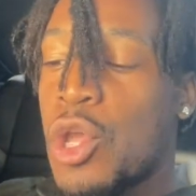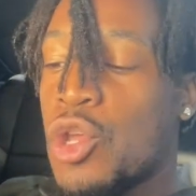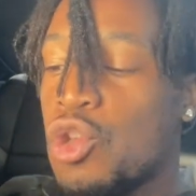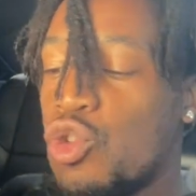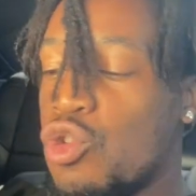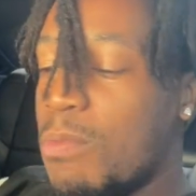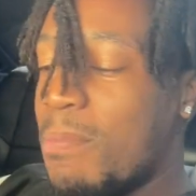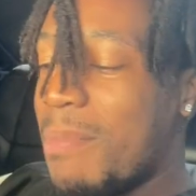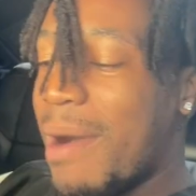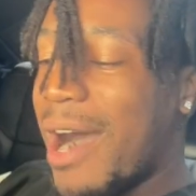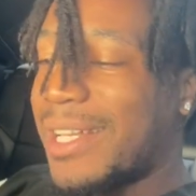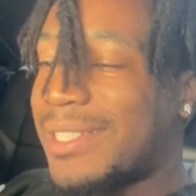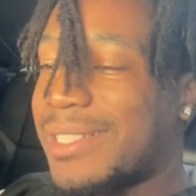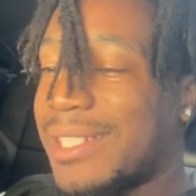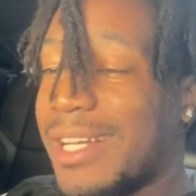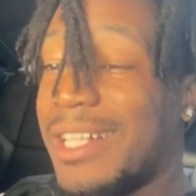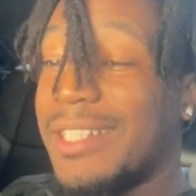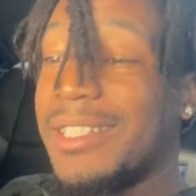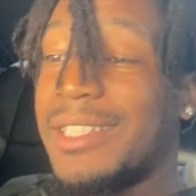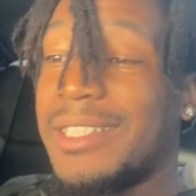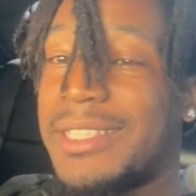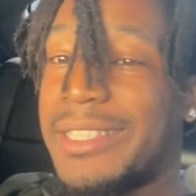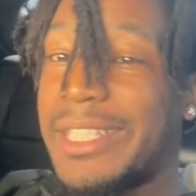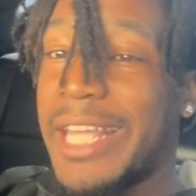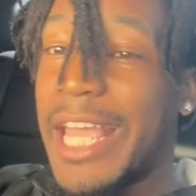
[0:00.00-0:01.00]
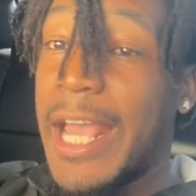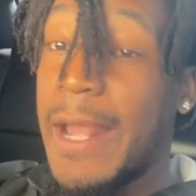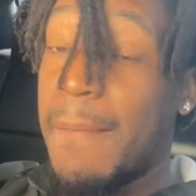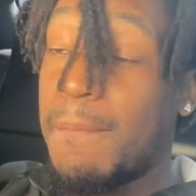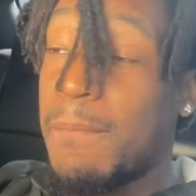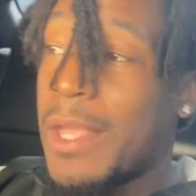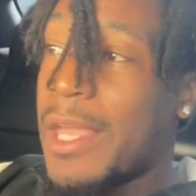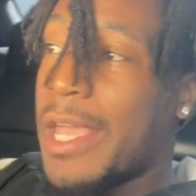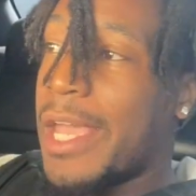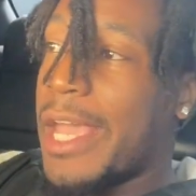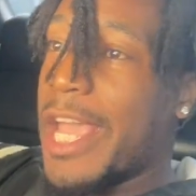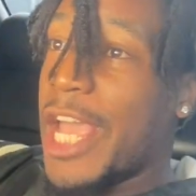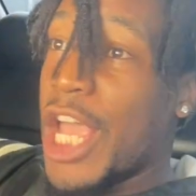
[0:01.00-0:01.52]
You must understand
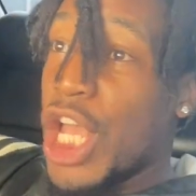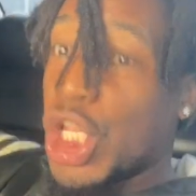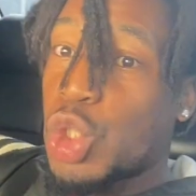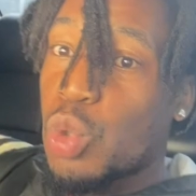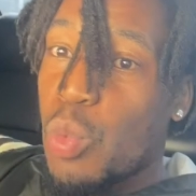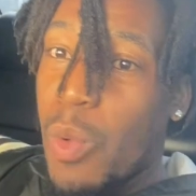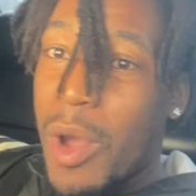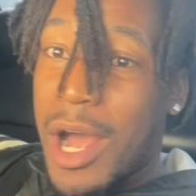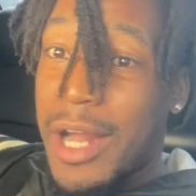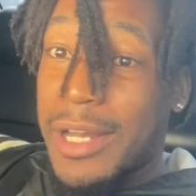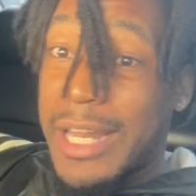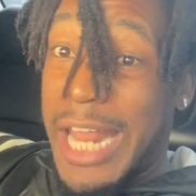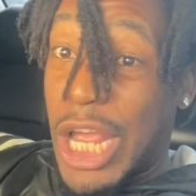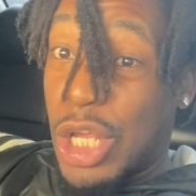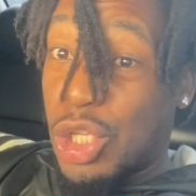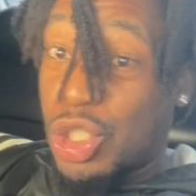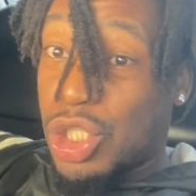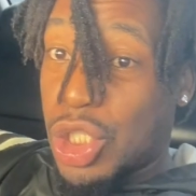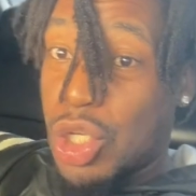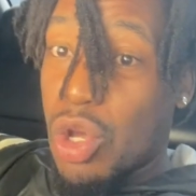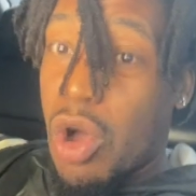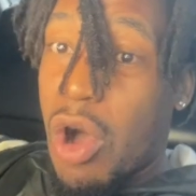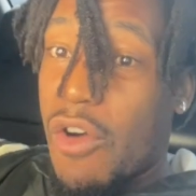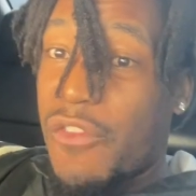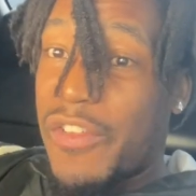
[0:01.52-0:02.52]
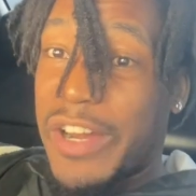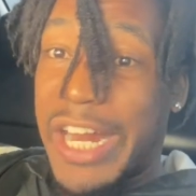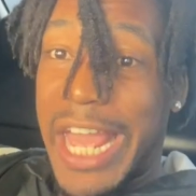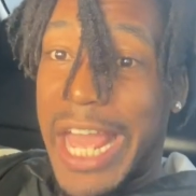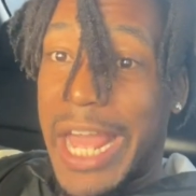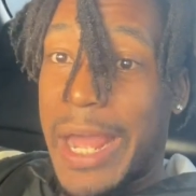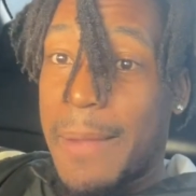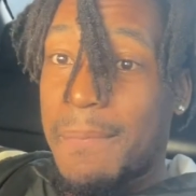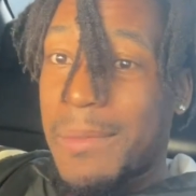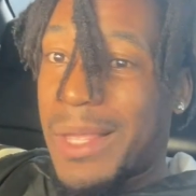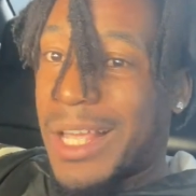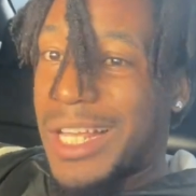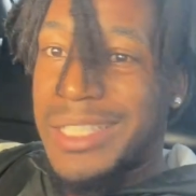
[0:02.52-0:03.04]
Israel that you see over there
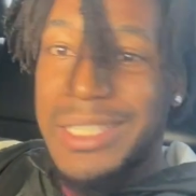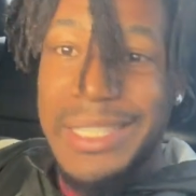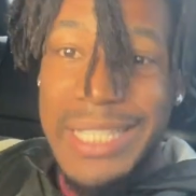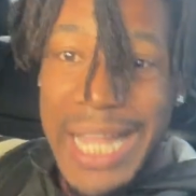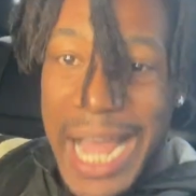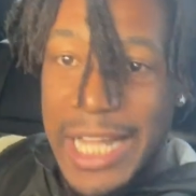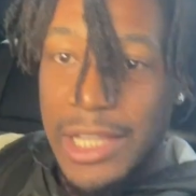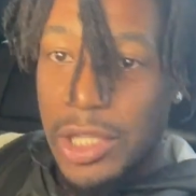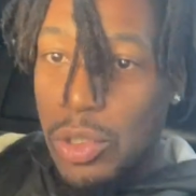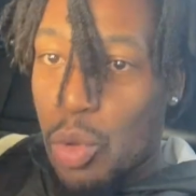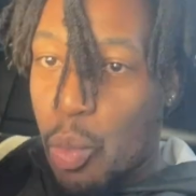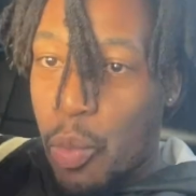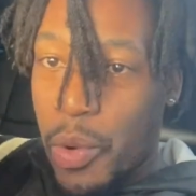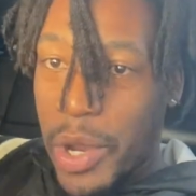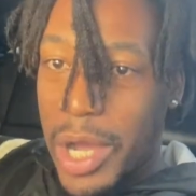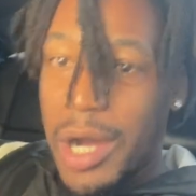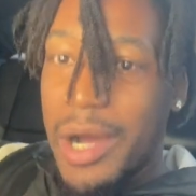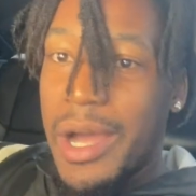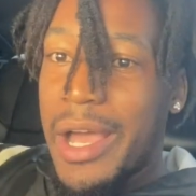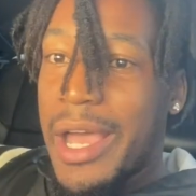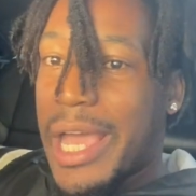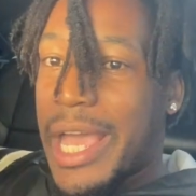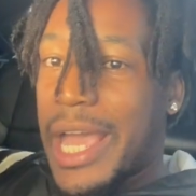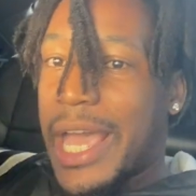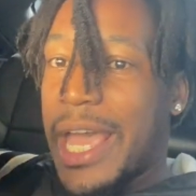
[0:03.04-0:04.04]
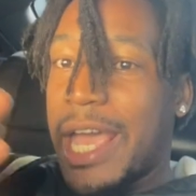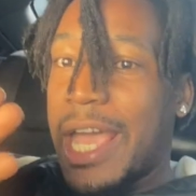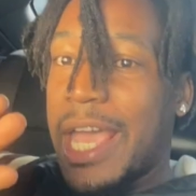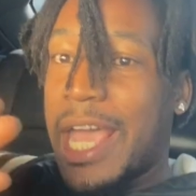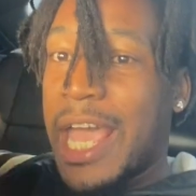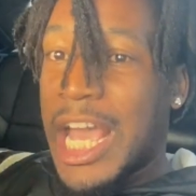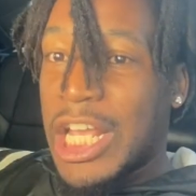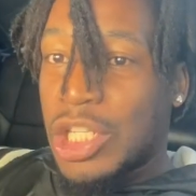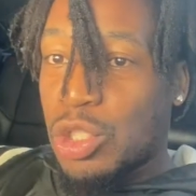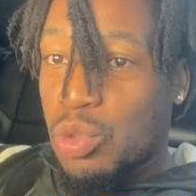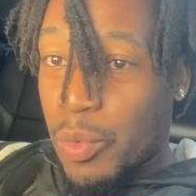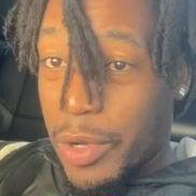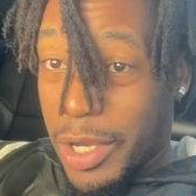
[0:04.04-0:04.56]
is not the real
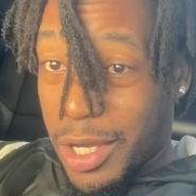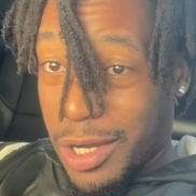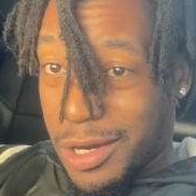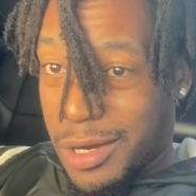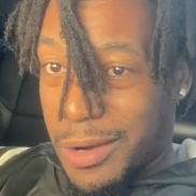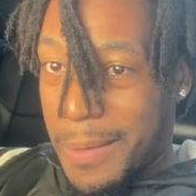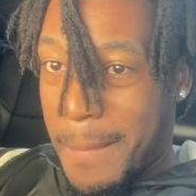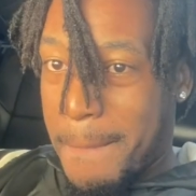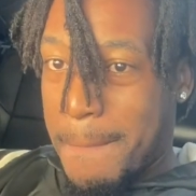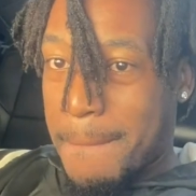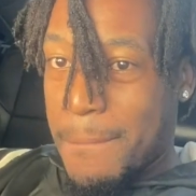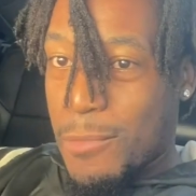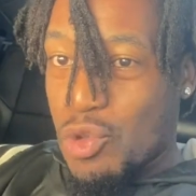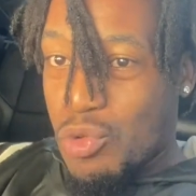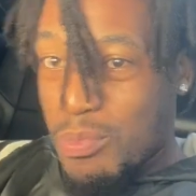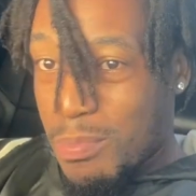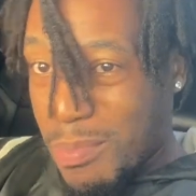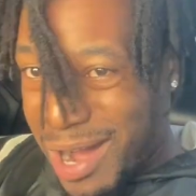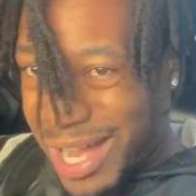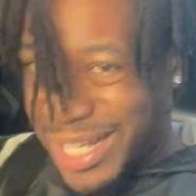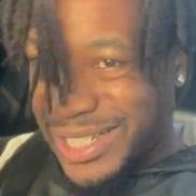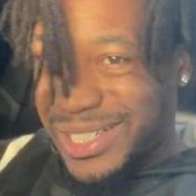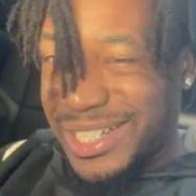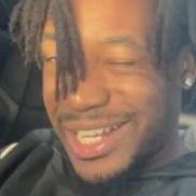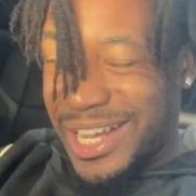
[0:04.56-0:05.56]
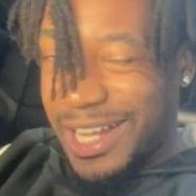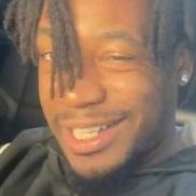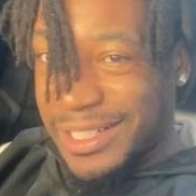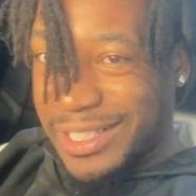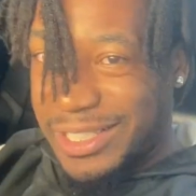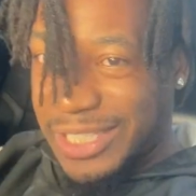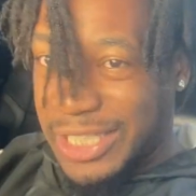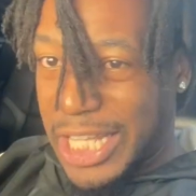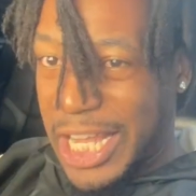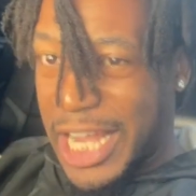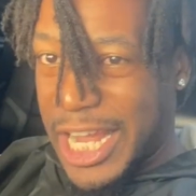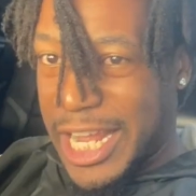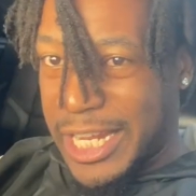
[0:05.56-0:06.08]
Israel. You must
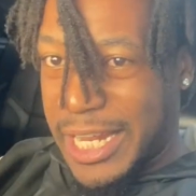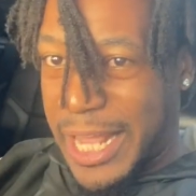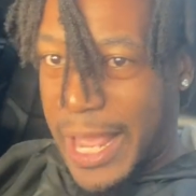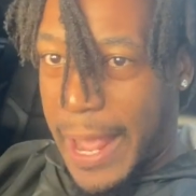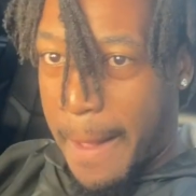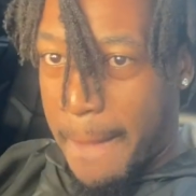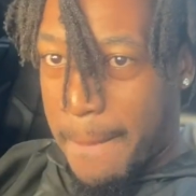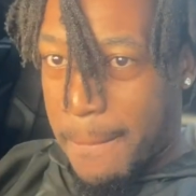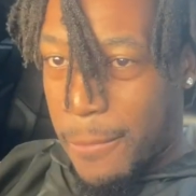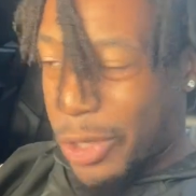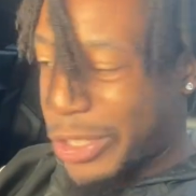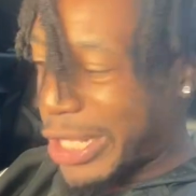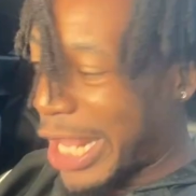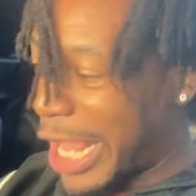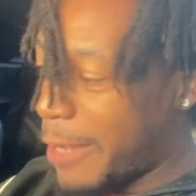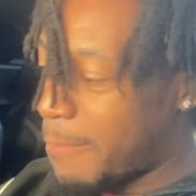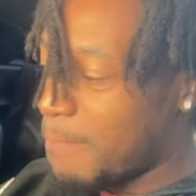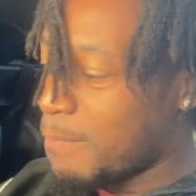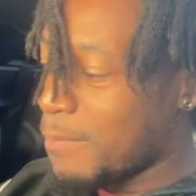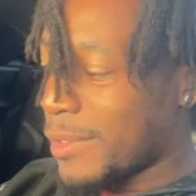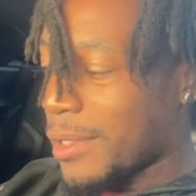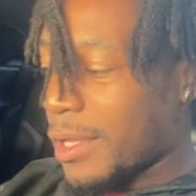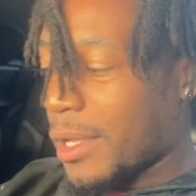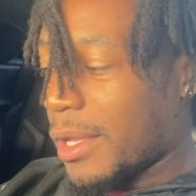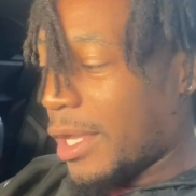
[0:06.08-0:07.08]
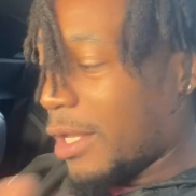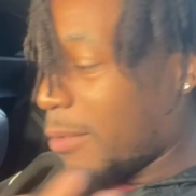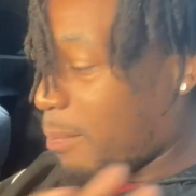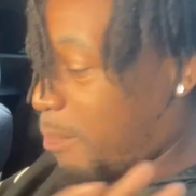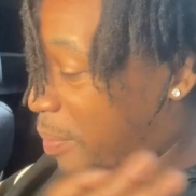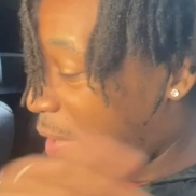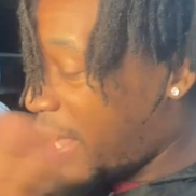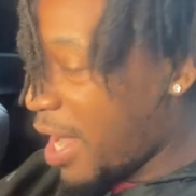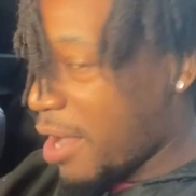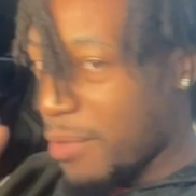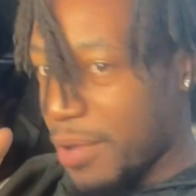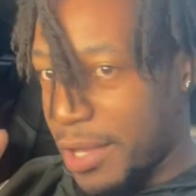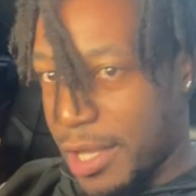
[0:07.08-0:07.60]
understand that, okay? And
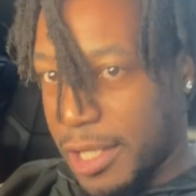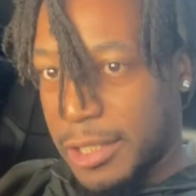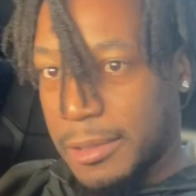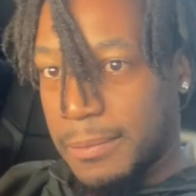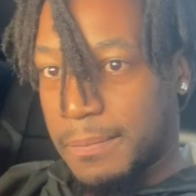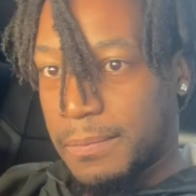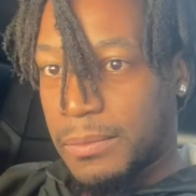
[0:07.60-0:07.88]
period.